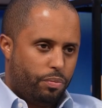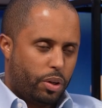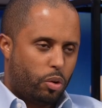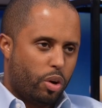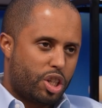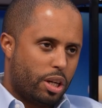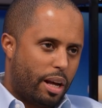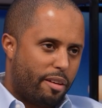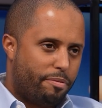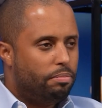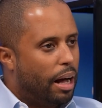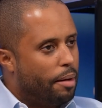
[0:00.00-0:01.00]
The question
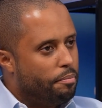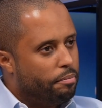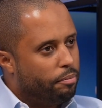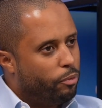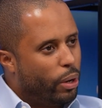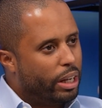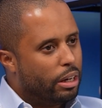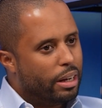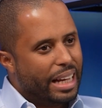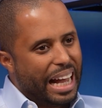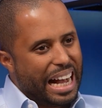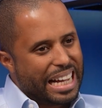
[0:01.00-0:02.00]
I'm
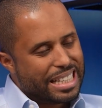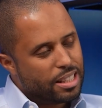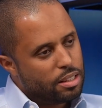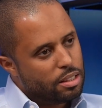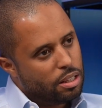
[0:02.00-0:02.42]
regularly asked